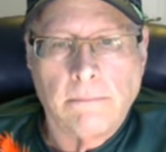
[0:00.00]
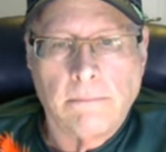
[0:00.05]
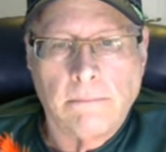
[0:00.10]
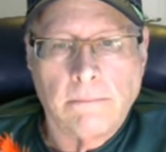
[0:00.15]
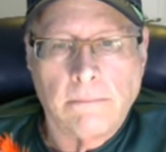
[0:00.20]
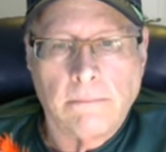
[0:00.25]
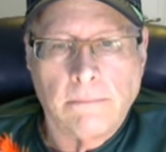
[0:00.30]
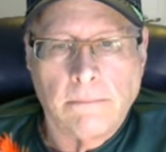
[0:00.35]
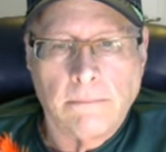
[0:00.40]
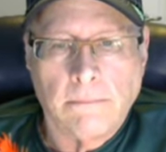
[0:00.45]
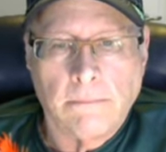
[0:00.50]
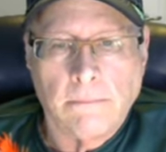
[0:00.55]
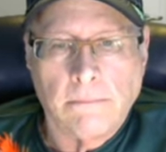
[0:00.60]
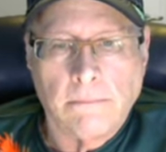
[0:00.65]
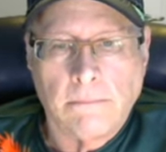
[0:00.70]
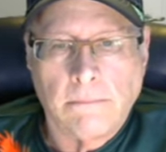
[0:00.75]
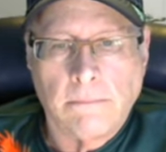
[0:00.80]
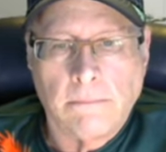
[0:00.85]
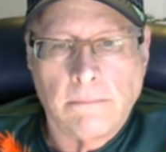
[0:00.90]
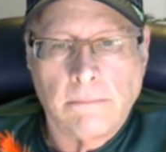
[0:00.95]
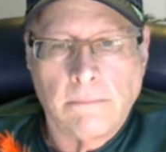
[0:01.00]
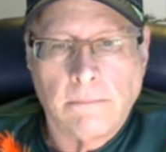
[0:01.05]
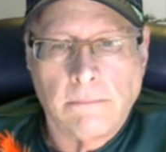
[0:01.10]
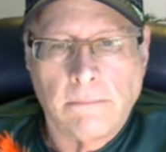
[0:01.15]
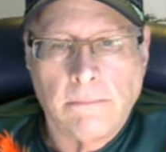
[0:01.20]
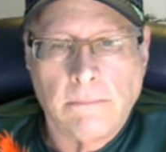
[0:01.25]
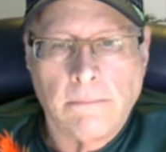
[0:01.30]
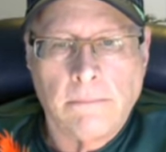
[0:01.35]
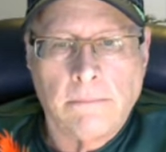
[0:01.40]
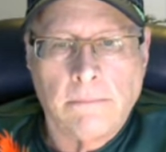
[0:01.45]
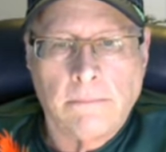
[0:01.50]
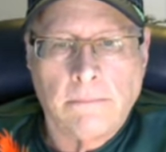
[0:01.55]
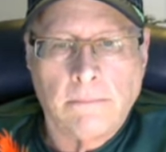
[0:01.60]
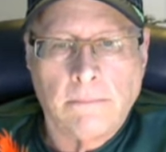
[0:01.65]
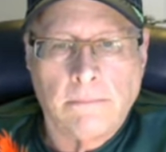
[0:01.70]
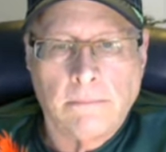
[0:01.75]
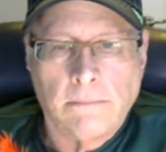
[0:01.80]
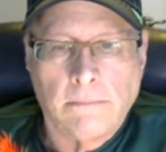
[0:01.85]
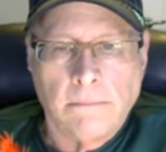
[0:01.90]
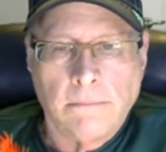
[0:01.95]

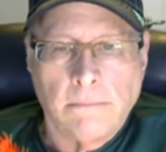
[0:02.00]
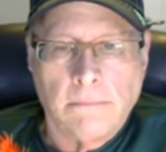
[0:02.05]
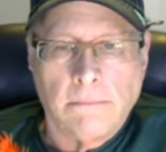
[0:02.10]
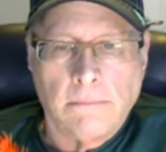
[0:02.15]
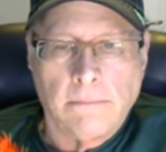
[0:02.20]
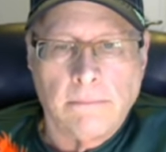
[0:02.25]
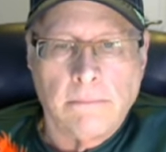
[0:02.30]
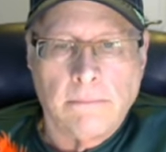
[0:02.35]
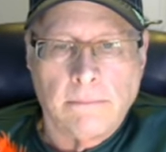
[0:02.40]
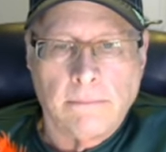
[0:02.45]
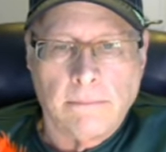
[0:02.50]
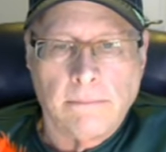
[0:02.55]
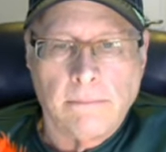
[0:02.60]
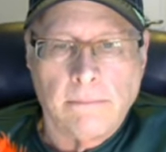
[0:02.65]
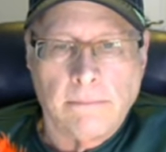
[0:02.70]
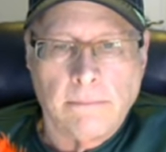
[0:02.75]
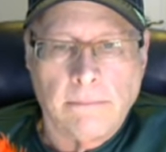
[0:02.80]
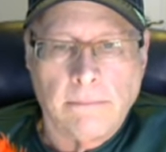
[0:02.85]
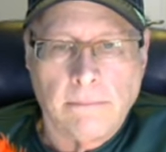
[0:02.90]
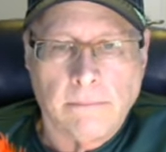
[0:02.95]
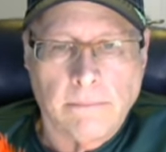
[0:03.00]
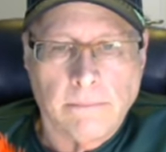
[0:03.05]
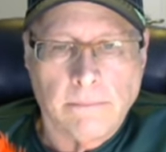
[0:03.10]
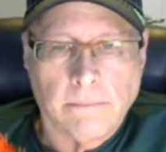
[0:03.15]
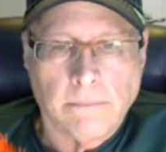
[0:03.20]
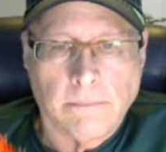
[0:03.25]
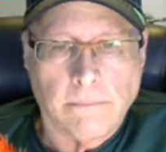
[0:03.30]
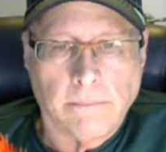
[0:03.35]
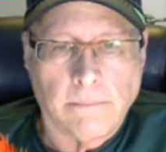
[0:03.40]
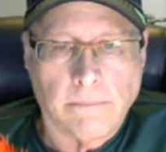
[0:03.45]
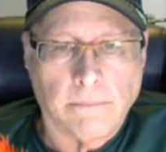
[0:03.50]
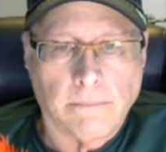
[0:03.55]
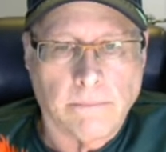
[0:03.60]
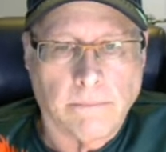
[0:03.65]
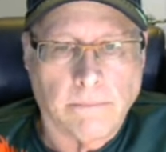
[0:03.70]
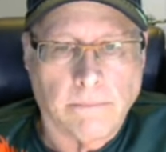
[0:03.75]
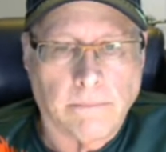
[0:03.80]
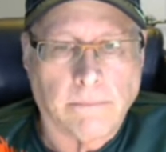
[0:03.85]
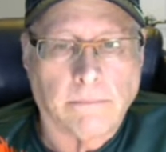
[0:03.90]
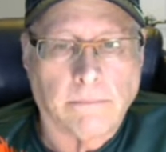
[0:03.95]

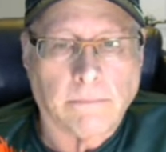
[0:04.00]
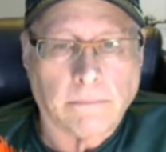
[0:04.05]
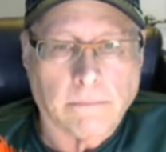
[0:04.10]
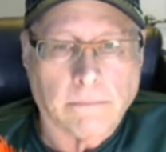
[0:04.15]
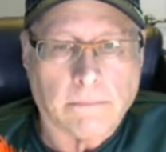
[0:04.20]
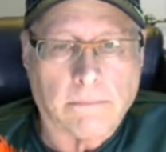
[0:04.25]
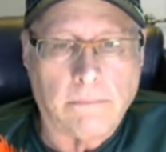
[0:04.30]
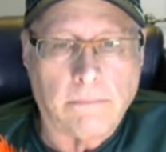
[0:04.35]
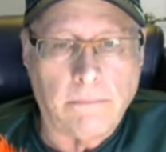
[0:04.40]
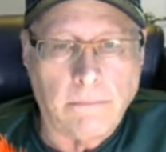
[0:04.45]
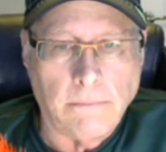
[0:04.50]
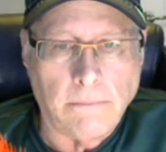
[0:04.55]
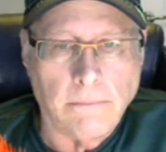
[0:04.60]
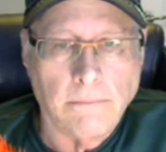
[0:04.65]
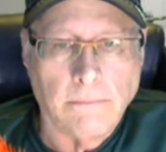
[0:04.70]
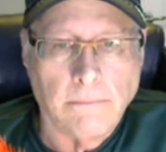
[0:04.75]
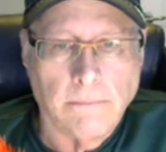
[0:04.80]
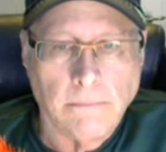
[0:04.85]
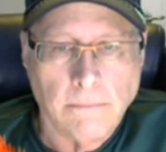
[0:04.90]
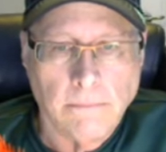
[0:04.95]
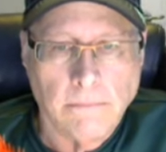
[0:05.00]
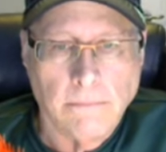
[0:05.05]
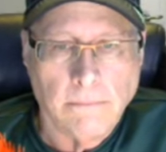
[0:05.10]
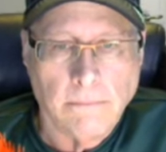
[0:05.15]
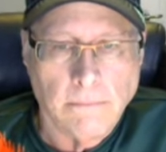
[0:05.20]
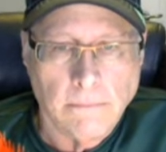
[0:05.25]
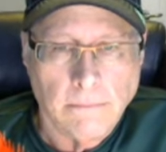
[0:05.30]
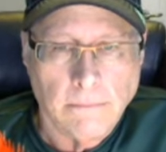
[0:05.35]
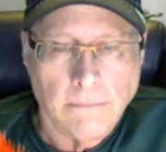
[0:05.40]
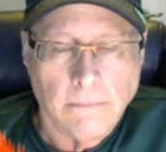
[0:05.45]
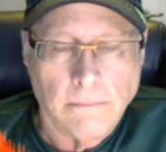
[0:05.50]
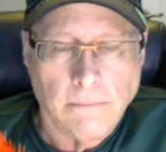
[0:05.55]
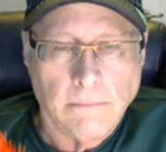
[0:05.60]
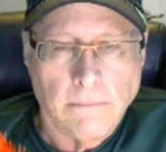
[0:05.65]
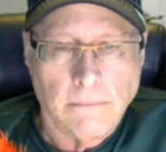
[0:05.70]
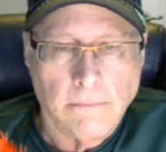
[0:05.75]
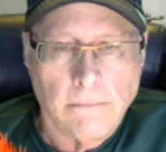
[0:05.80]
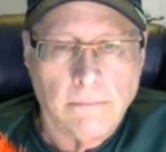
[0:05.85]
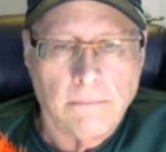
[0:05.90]
The person shown says nothing.